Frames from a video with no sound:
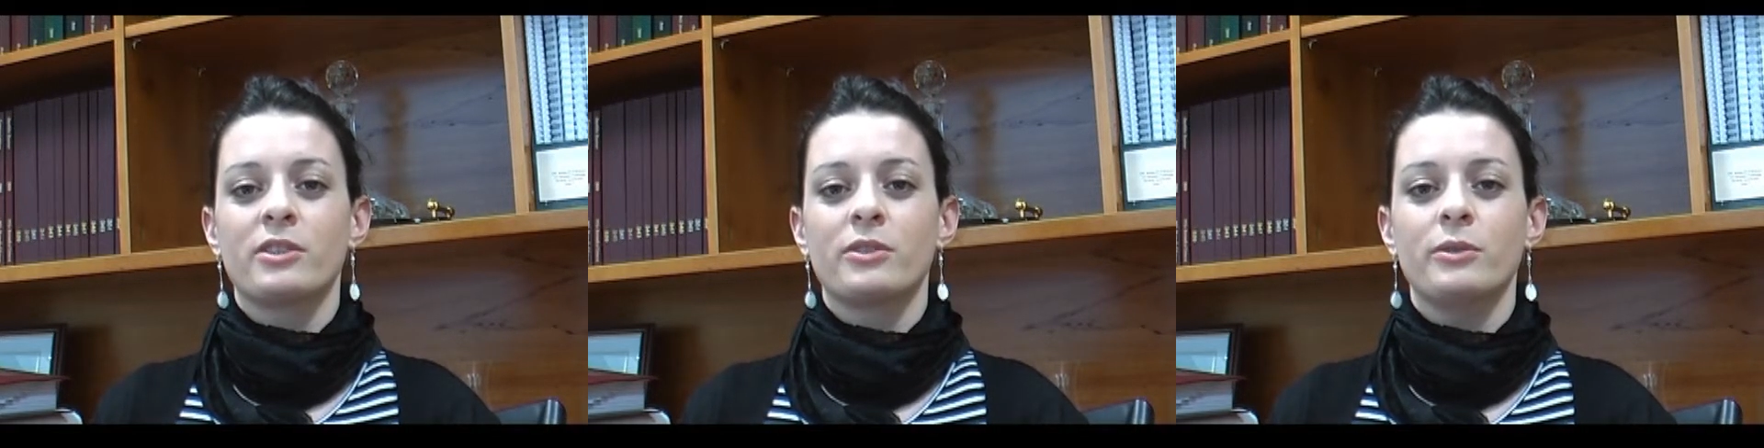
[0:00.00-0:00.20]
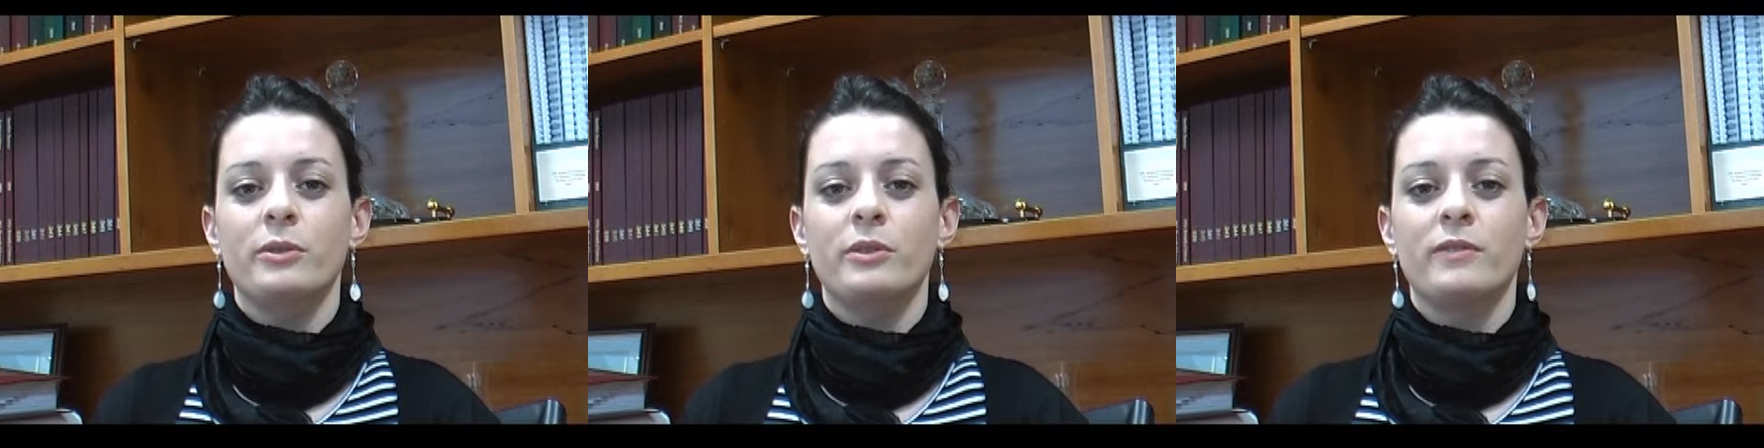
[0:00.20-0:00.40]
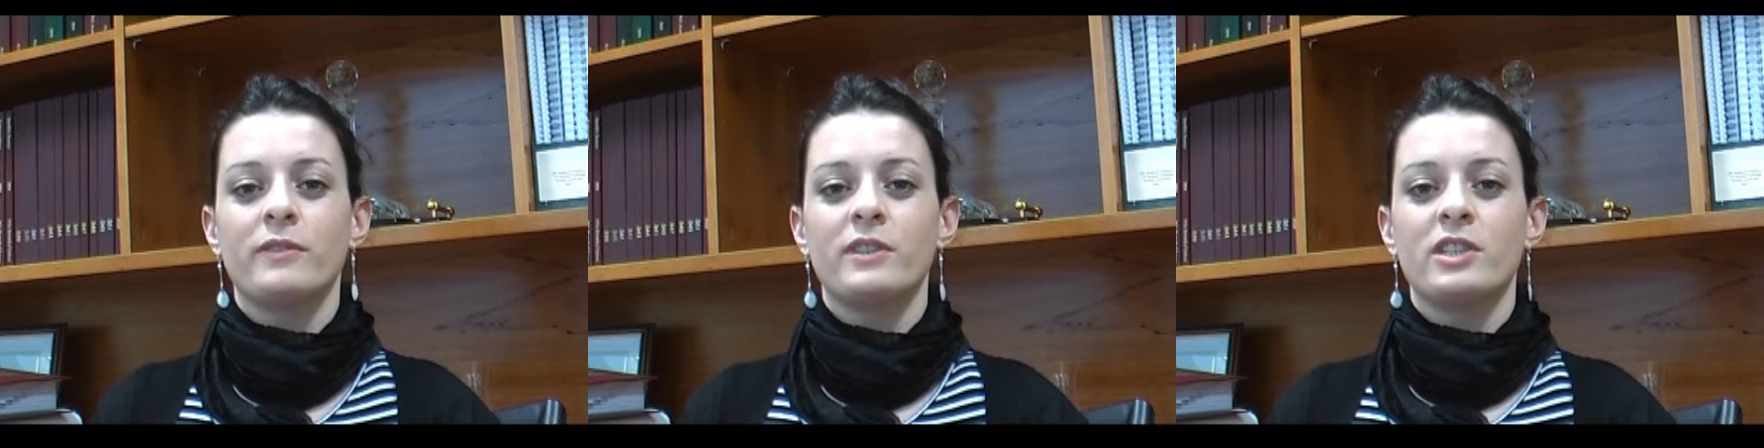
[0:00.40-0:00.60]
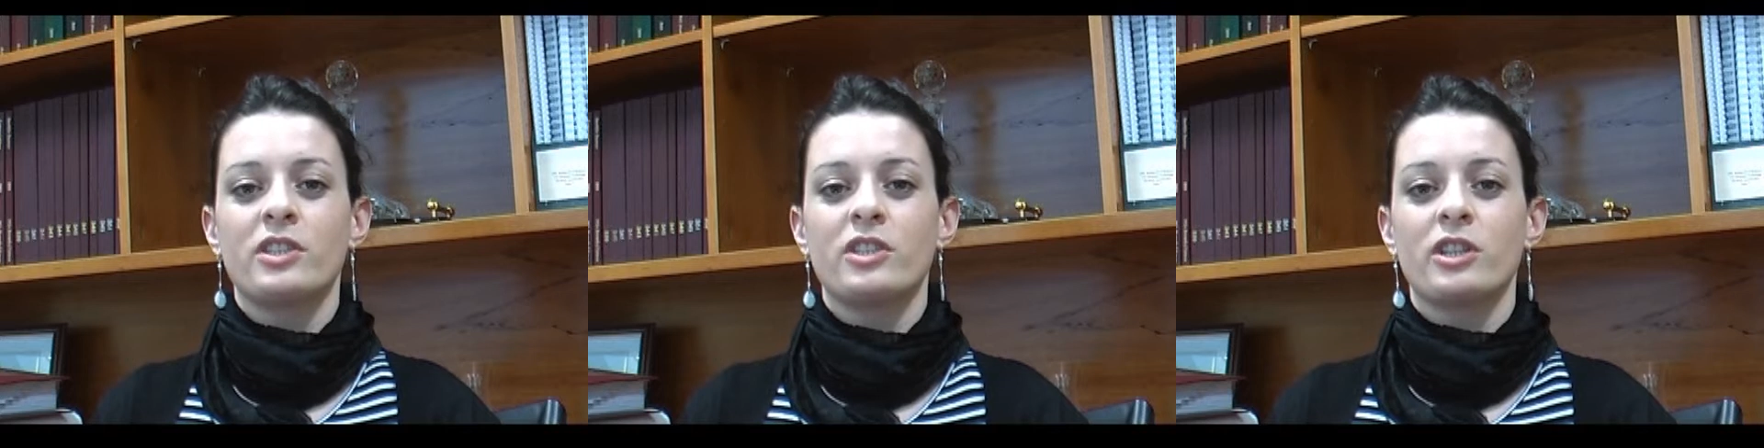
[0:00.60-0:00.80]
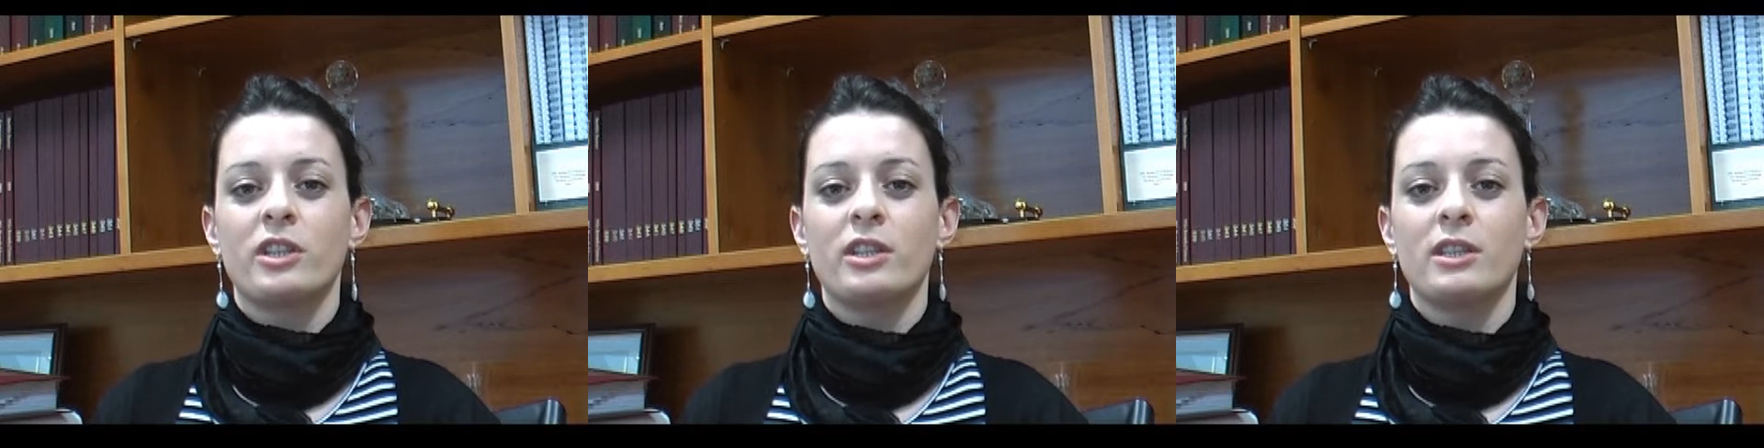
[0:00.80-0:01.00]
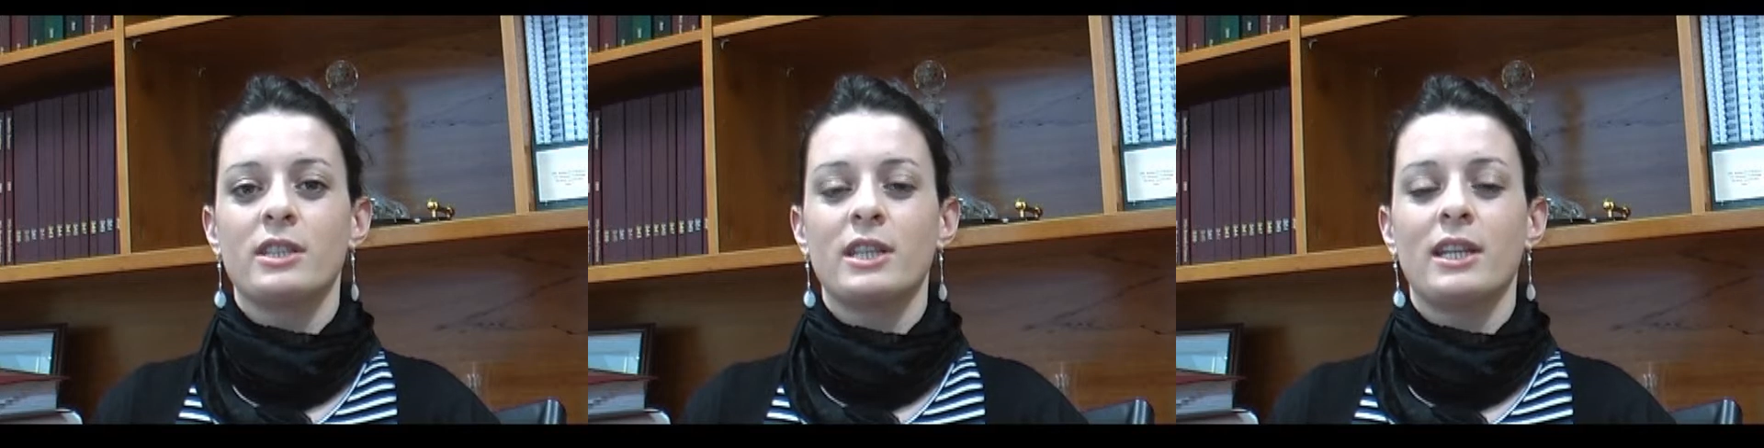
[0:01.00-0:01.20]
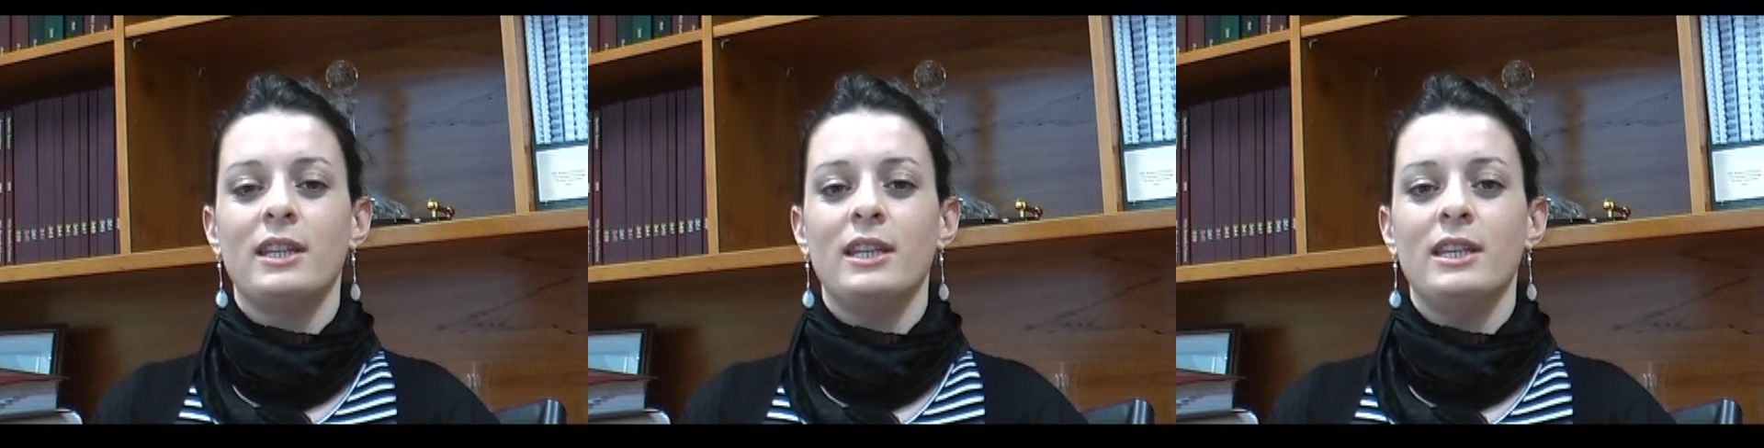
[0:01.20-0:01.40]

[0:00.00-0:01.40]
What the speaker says: Una Fitzgerald at the